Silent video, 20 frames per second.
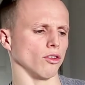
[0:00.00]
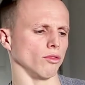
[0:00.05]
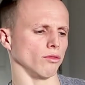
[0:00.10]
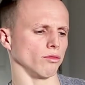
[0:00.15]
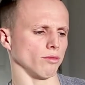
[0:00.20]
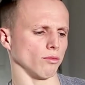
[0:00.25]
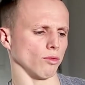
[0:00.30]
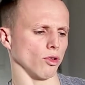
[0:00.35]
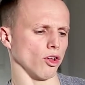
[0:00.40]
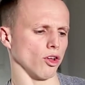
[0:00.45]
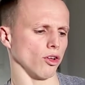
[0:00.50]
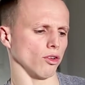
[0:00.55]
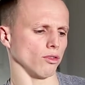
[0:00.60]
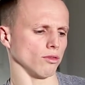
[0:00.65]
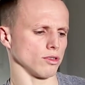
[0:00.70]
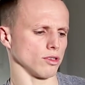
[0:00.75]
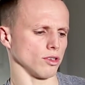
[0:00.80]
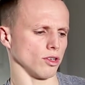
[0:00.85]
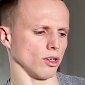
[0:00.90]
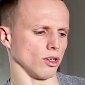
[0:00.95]
of learn
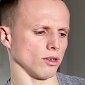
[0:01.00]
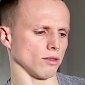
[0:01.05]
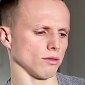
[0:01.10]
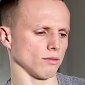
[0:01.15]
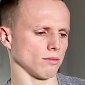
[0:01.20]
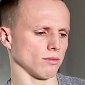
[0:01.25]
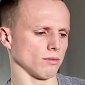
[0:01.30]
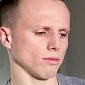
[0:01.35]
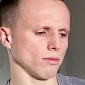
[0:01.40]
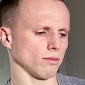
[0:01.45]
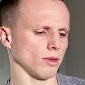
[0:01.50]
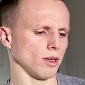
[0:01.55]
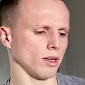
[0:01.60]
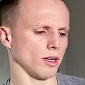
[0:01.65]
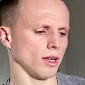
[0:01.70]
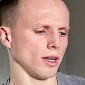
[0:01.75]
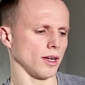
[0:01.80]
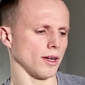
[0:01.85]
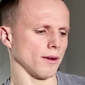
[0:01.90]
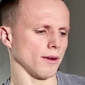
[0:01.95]
to
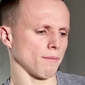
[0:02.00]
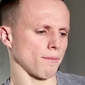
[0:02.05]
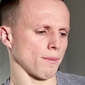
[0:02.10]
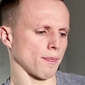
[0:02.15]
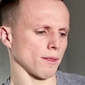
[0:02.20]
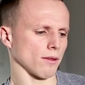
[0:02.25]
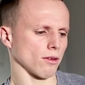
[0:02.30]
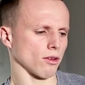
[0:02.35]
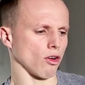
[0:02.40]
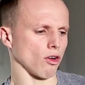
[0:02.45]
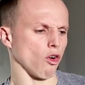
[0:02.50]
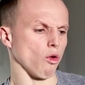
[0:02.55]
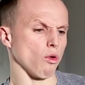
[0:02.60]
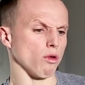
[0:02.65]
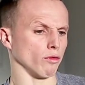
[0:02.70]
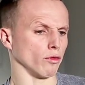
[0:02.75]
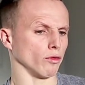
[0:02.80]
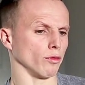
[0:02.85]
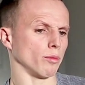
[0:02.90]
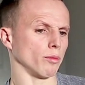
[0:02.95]
cope
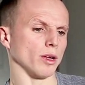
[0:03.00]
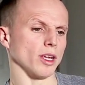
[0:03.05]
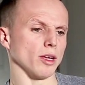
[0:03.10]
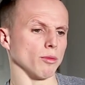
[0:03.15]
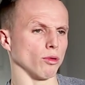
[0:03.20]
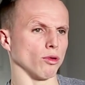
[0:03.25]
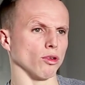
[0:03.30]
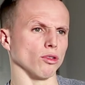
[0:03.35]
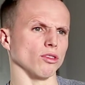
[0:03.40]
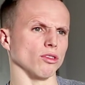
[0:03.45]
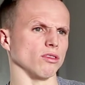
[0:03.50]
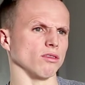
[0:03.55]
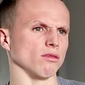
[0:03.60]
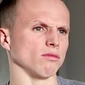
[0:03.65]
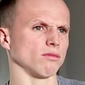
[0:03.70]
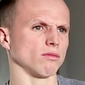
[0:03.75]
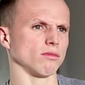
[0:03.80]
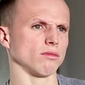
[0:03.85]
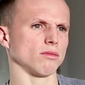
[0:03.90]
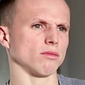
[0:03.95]
with other people,
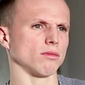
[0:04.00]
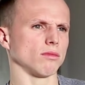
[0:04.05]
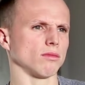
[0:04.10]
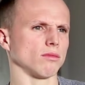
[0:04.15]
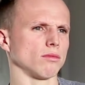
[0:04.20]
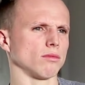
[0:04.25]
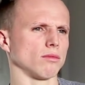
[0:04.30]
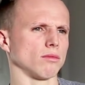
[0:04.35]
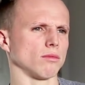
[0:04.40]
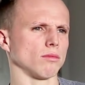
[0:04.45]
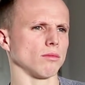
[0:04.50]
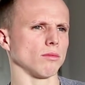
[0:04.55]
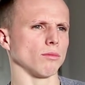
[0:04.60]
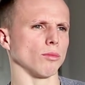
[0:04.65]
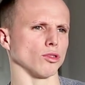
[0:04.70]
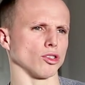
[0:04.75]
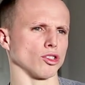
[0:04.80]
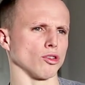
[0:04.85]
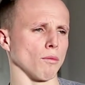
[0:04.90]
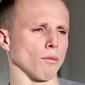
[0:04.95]

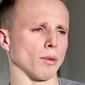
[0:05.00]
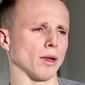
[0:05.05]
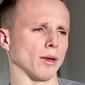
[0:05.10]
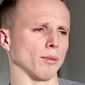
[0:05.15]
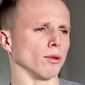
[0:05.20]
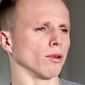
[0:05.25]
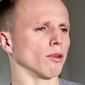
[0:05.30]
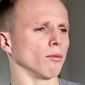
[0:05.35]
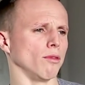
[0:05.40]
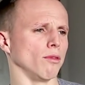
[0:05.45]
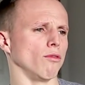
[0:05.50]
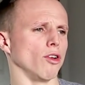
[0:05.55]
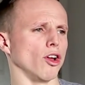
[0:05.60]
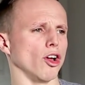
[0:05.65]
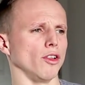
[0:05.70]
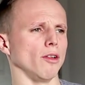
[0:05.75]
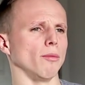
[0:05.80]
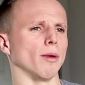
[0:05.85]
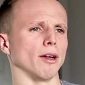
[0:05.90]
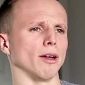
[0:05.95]
but some people can be
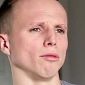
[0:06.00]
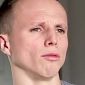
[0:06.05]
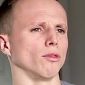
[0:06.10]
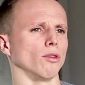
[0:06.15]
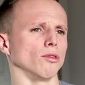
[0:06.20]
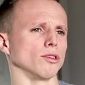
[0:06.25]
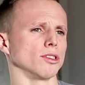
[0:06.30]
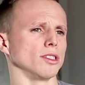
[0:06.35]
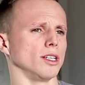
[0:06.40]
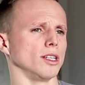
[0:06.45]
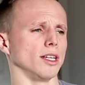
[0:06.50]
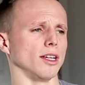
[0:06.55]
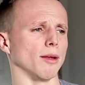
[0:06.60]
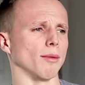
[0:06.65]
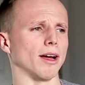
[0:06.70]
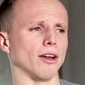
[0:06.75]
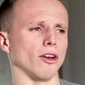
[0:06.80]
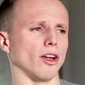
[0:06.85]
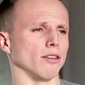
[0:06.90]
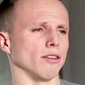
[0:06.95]
really bad with OCD. They
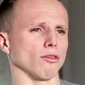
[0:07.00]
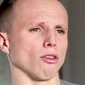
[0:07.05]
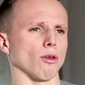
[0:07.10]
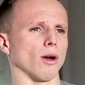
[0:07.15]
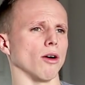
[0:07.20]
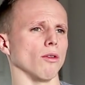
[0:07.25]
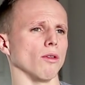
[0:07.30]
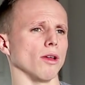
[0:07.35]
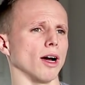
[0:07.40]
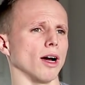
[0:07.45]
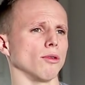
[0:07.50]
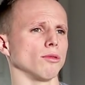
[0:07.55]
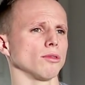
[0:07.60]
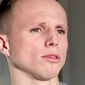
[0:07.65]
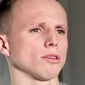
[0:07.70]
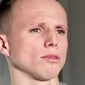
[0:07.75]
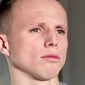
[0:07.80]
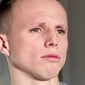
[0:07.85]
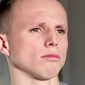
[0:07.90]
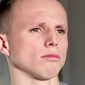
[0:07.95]
might not even go out of the house.